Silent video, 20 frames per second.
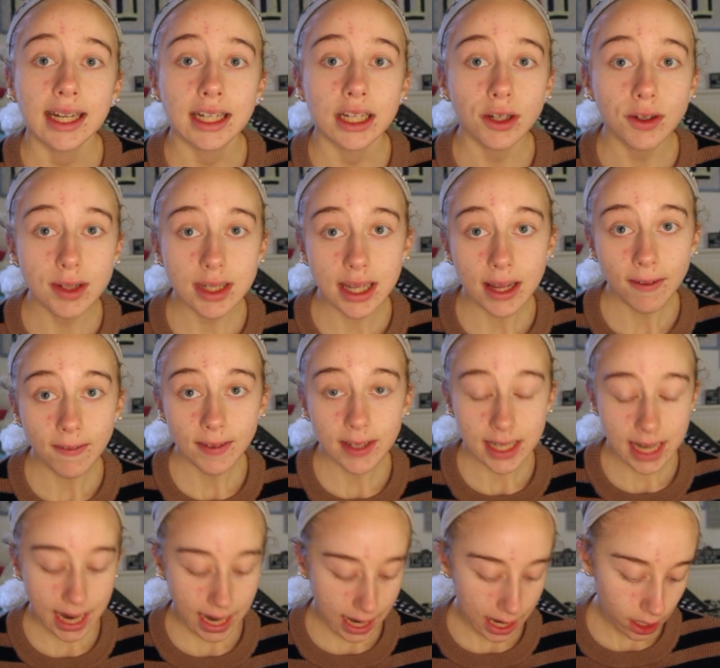do you
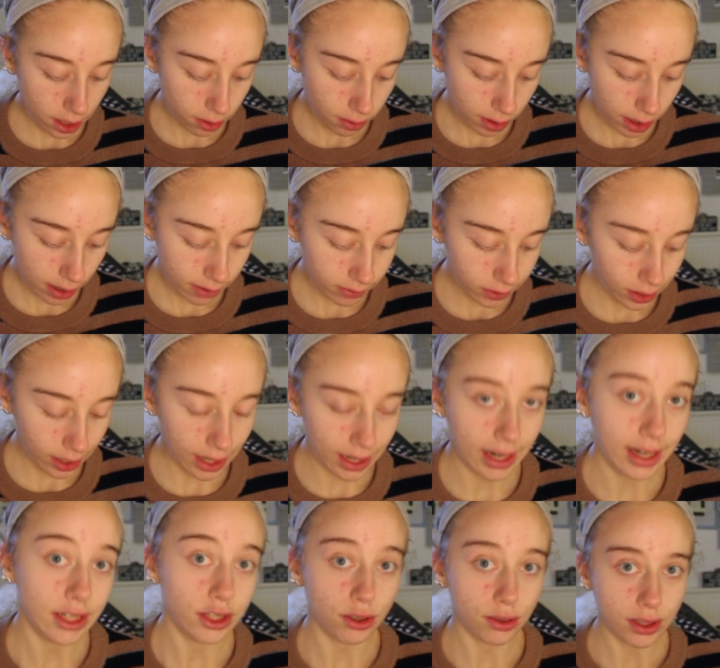self-tan or whatever?
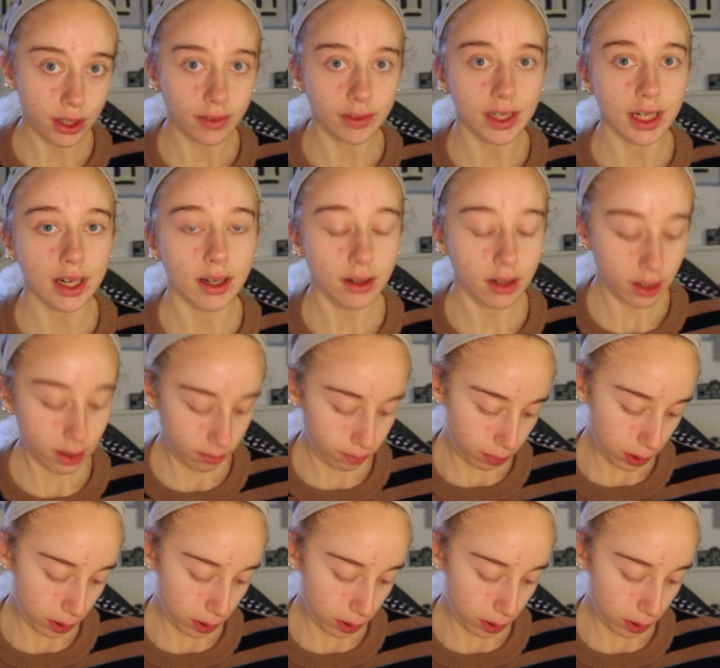And I do self-tan,